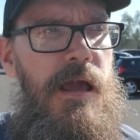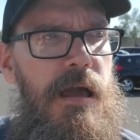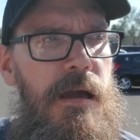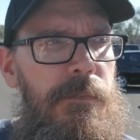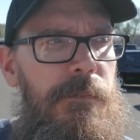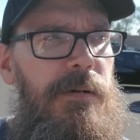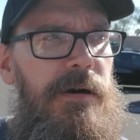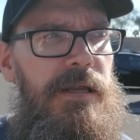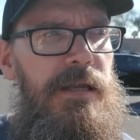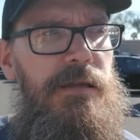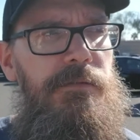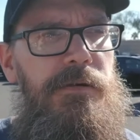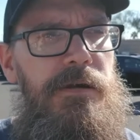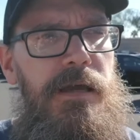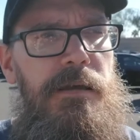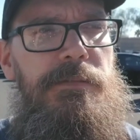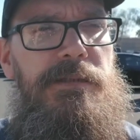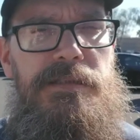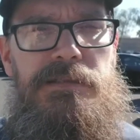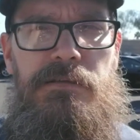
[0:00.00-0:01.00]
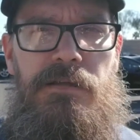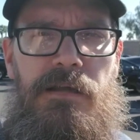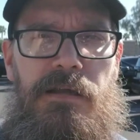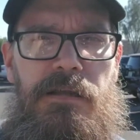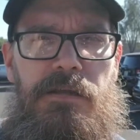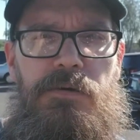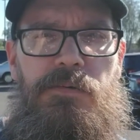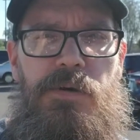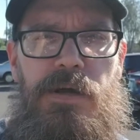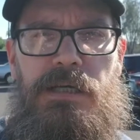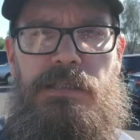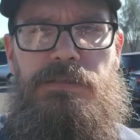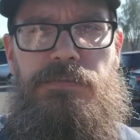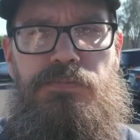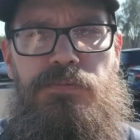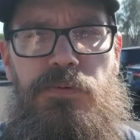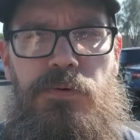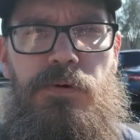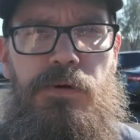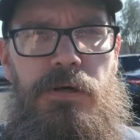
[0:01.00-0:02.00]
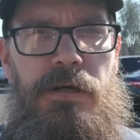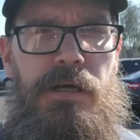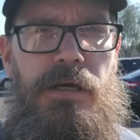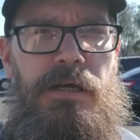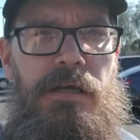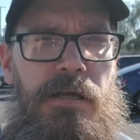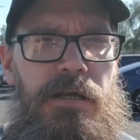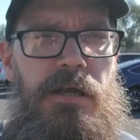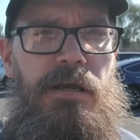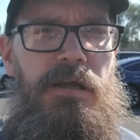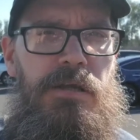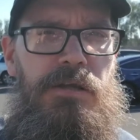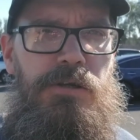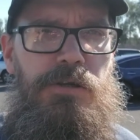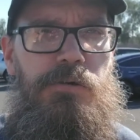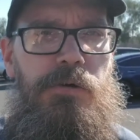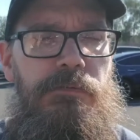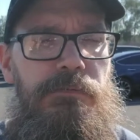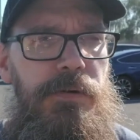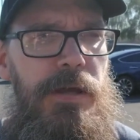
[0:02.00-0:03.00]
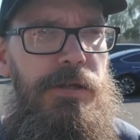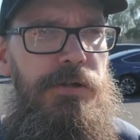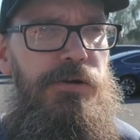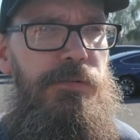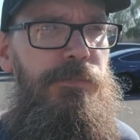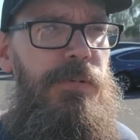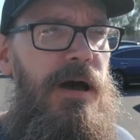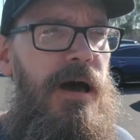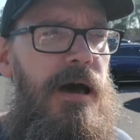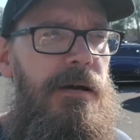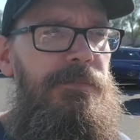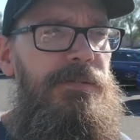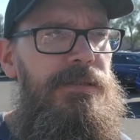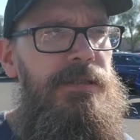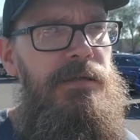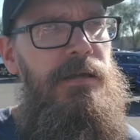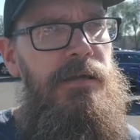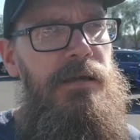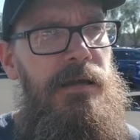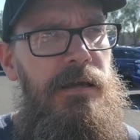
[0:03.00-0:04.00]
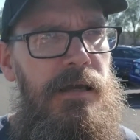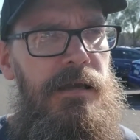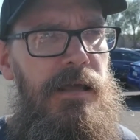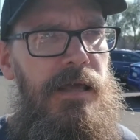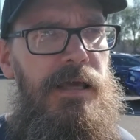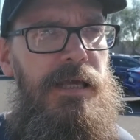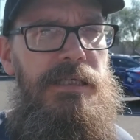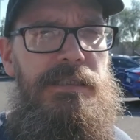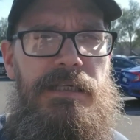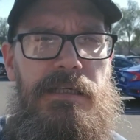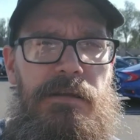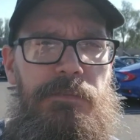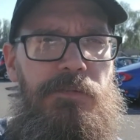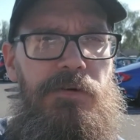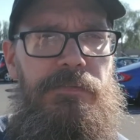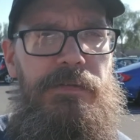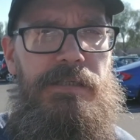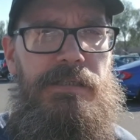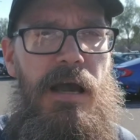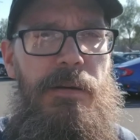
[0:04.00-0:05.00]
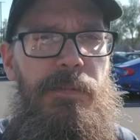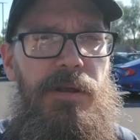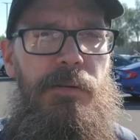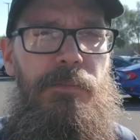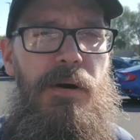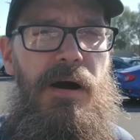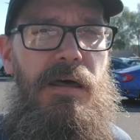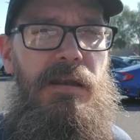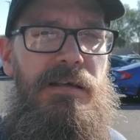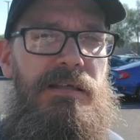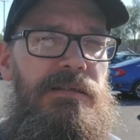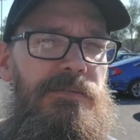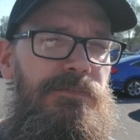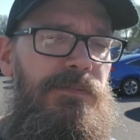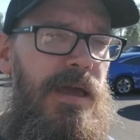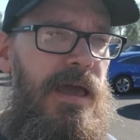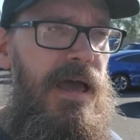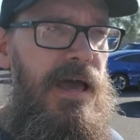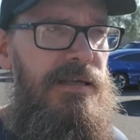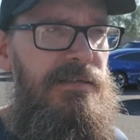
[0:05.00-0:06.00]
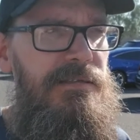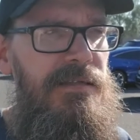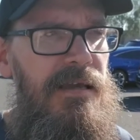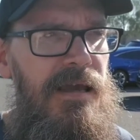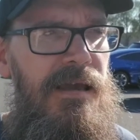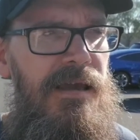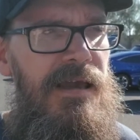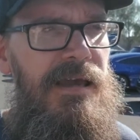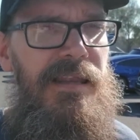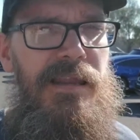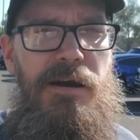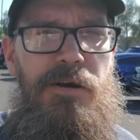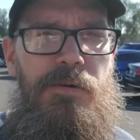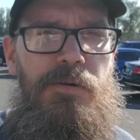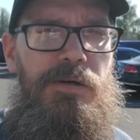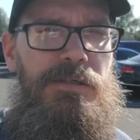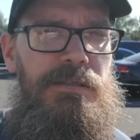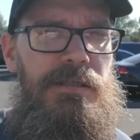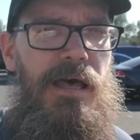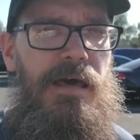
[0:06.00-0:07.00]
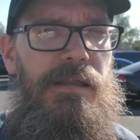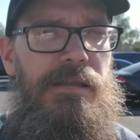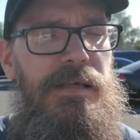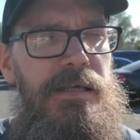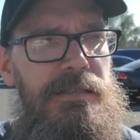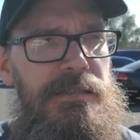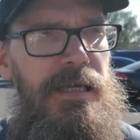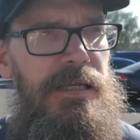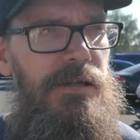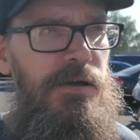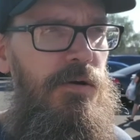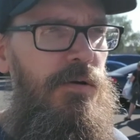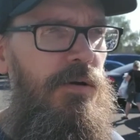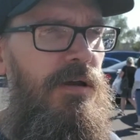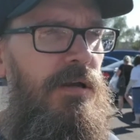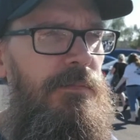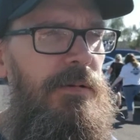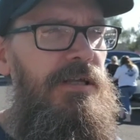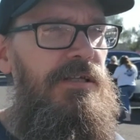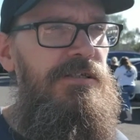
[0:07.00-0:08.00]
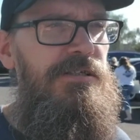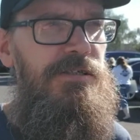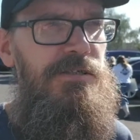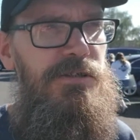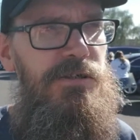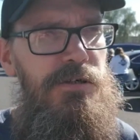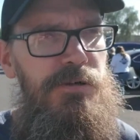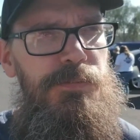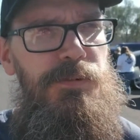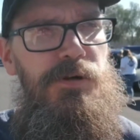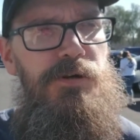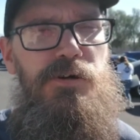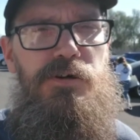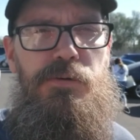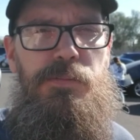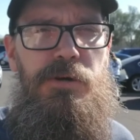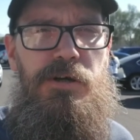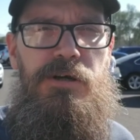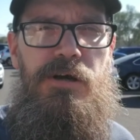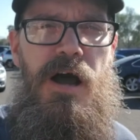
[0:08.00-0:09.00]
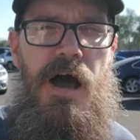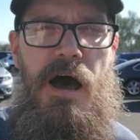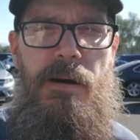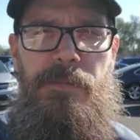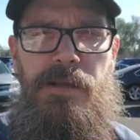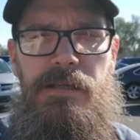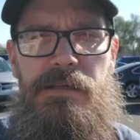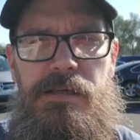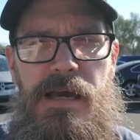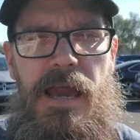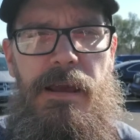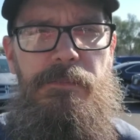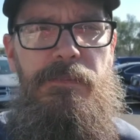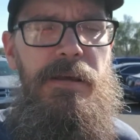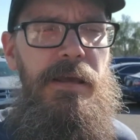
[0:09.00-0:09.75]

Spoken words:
But anyway, I'm still on the quest for new Avenger pops. Like I said, the movie's coming upon us fast. Now, of course, a lot of these I know are going to be super uber common type